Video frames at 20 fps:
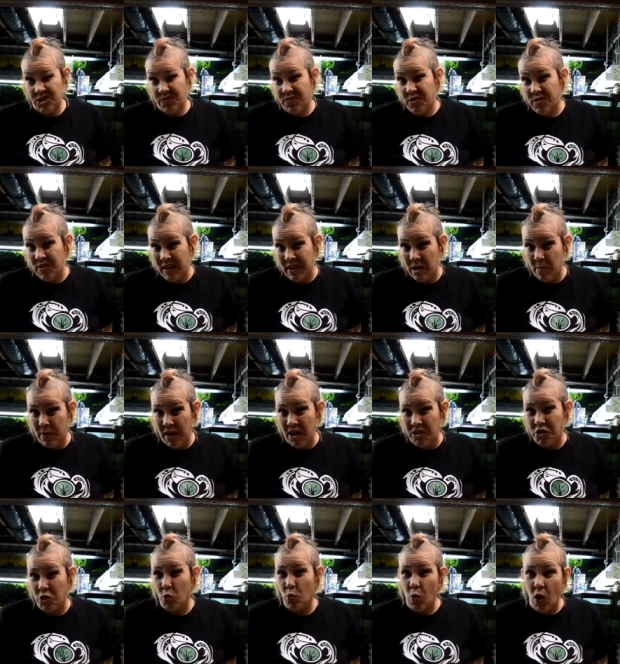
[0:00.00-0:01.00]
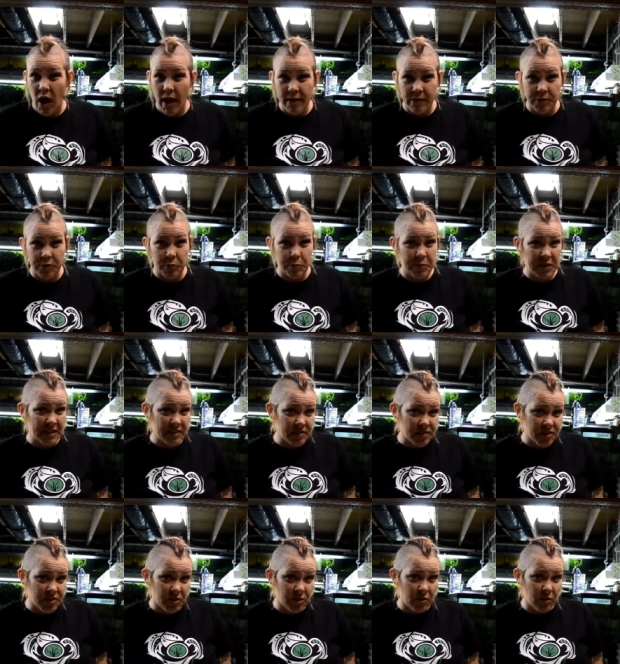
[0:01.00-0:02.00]
if you think about your wild
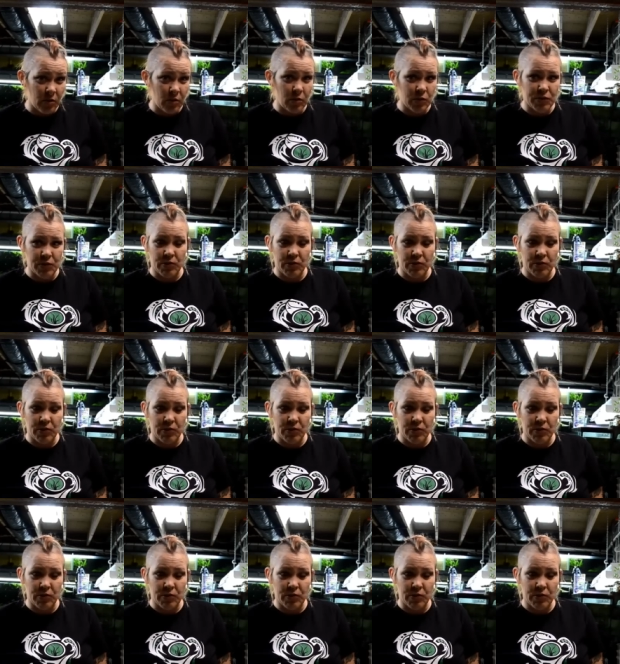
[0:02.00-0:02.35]
apistos